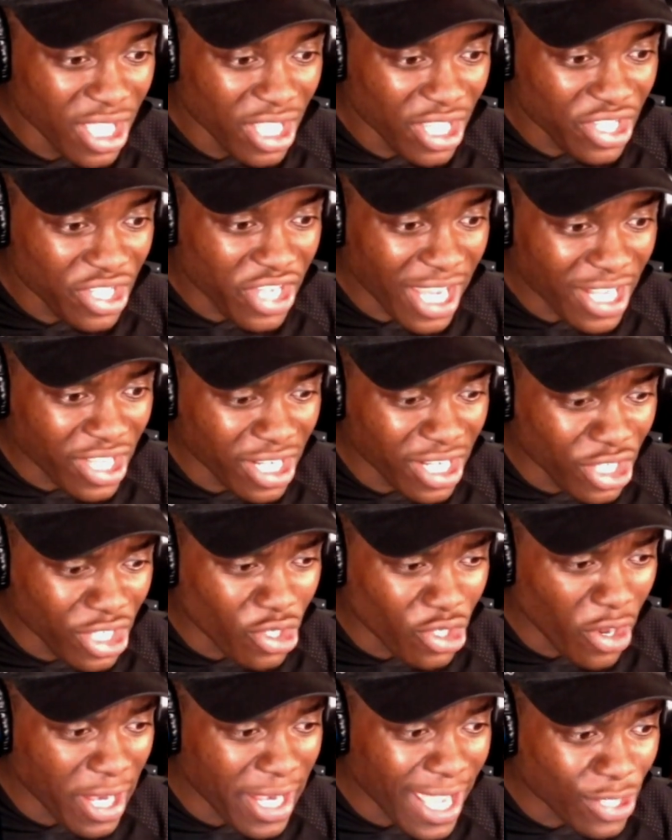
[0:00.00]
She actually
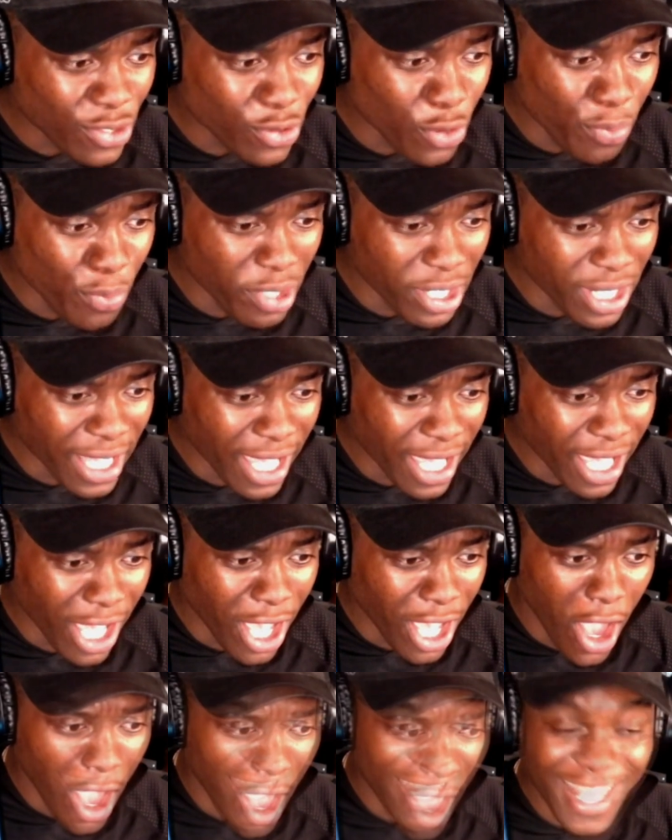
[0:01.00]
shot an actual bullet.
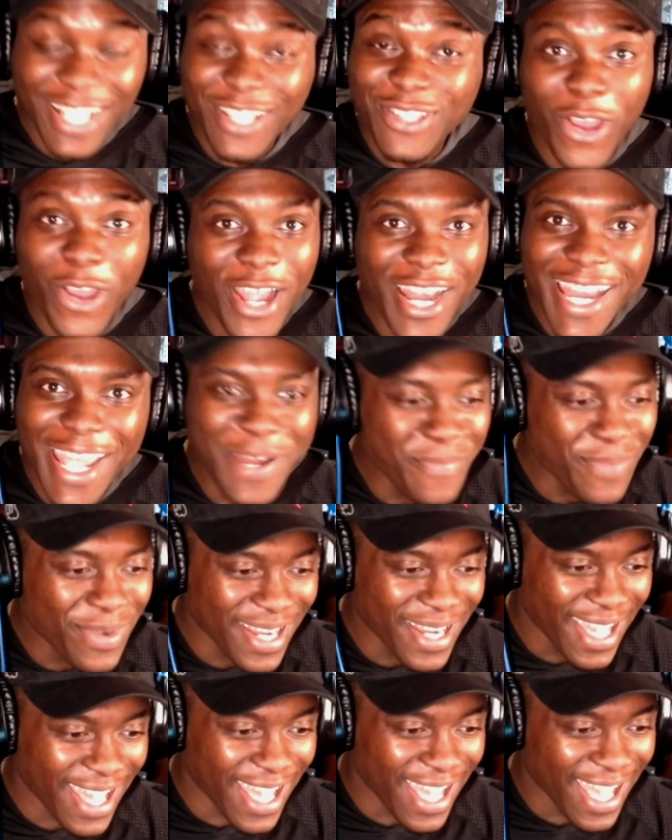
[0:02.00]
That's not a lead
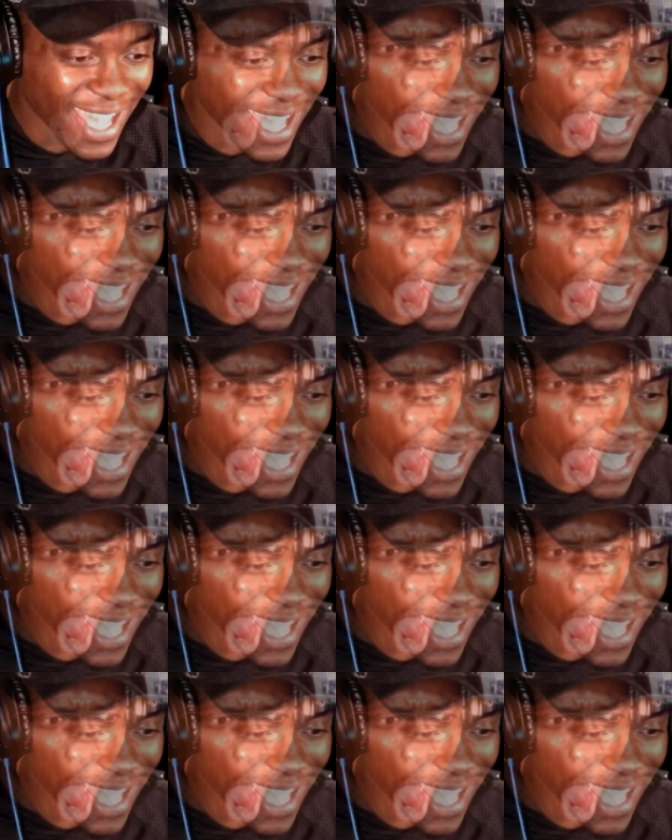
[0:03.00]
bullet.